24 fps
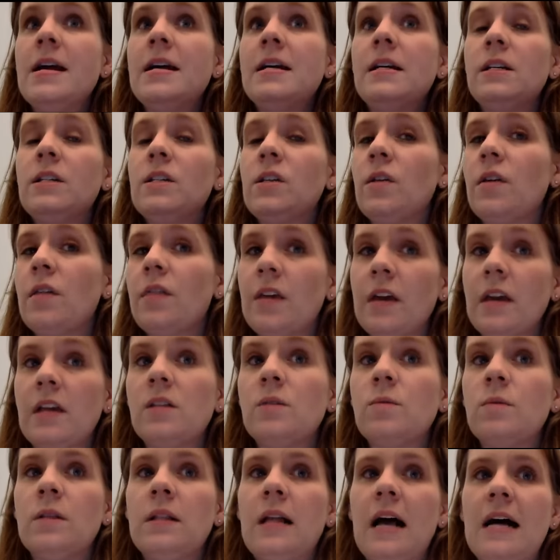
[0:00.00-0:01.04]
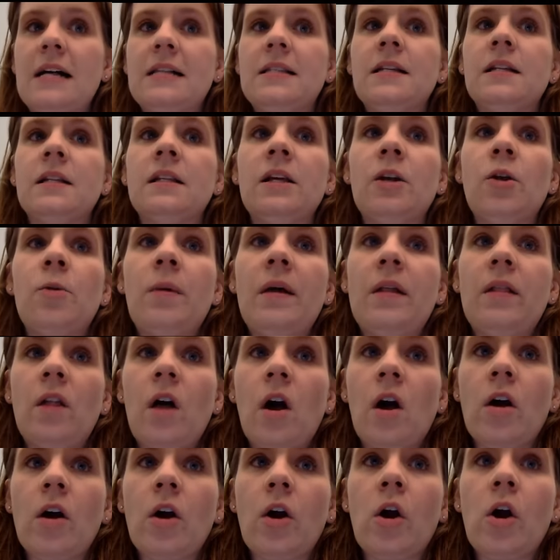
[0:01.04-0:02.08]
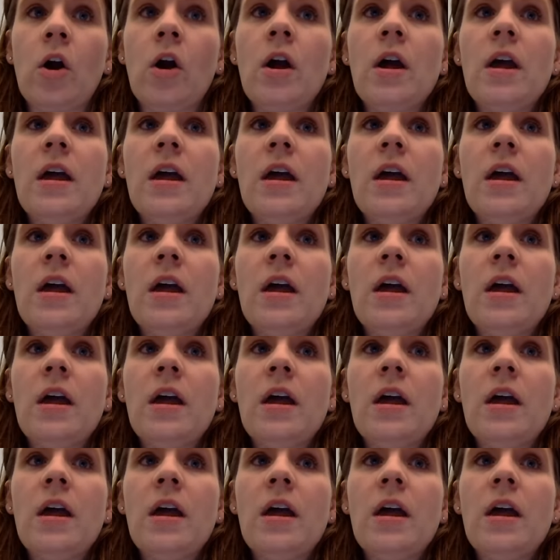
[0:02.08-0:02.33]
so that things will last a little bit longer.